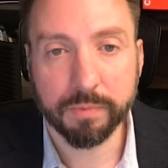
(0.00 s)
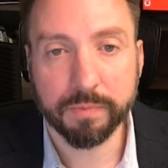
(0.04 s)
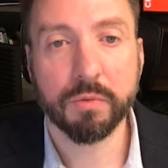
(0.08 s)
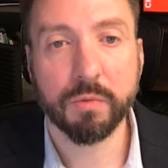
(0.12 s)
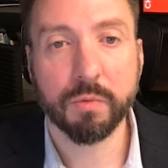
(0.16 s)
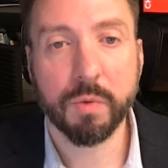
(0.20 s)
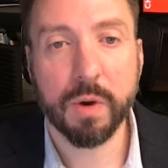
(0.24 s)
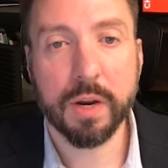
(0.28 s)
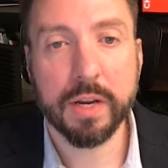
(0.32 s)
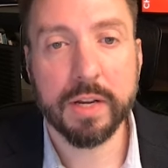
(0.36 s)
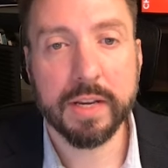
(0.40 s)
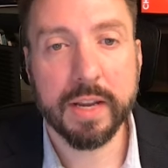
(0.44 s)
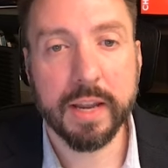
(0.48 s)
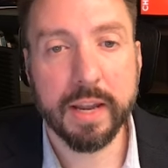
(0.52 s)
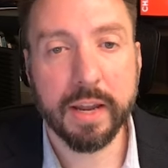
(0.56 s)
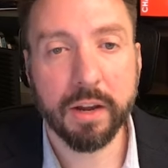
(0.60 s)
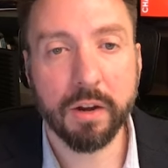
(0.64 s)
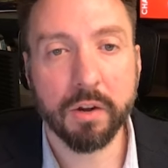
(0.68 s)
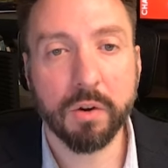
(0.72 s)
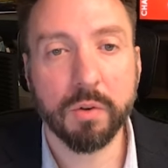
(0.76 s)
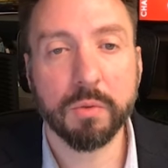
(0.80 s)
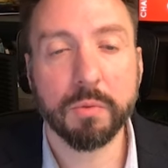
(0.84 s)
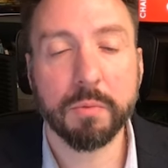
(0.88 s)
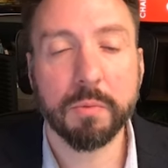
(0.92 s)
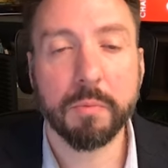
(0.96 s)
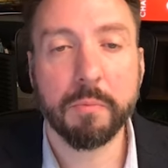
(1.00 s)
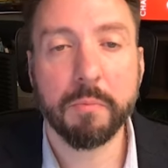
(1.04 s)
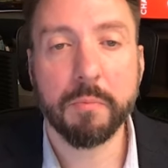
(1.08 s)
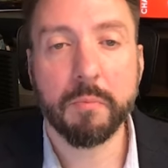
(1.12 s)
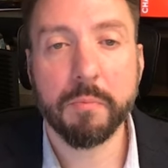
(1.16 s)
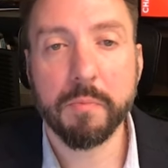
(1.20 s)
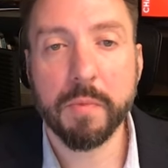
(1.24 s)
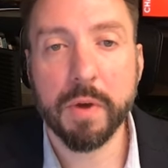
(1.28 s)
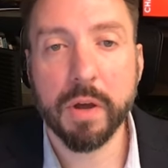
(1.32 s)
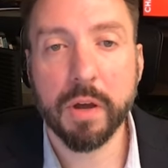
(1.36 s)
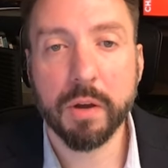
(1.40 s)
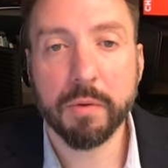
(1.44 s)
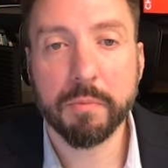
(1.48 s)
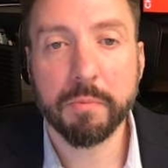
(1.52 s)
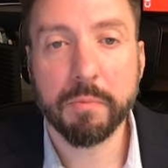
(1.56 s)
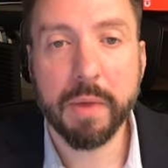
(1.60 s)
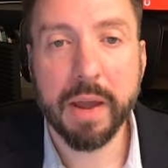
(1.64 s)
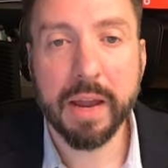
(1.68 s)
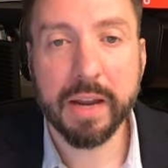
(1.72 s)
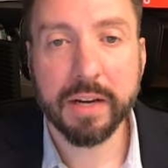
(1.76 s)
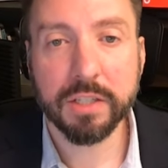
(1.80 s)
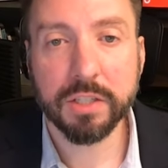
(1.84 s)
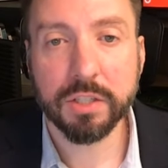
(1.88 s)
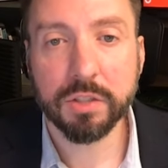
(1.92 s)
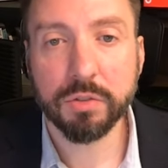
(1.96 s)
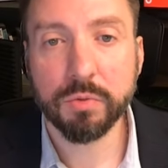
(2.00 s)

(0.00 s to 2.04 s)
Right now, Max